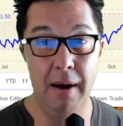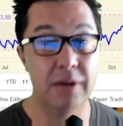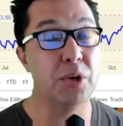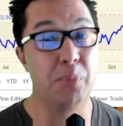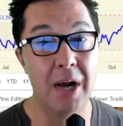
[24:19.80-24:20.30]

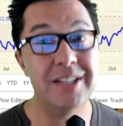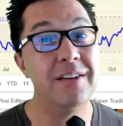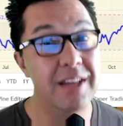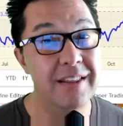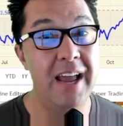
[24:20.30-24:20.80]

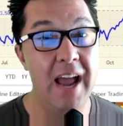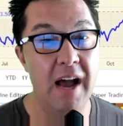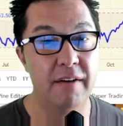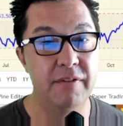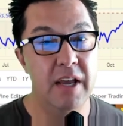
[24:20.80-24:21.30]
surprisingly they
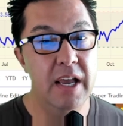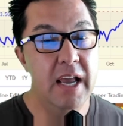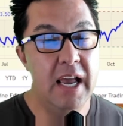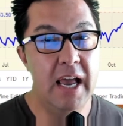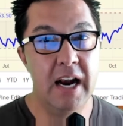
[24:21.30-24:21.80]
have.
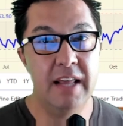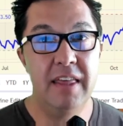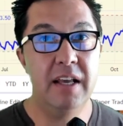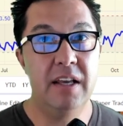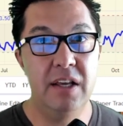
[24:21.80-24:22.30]
And I
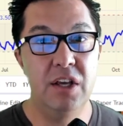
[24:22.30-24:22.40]
think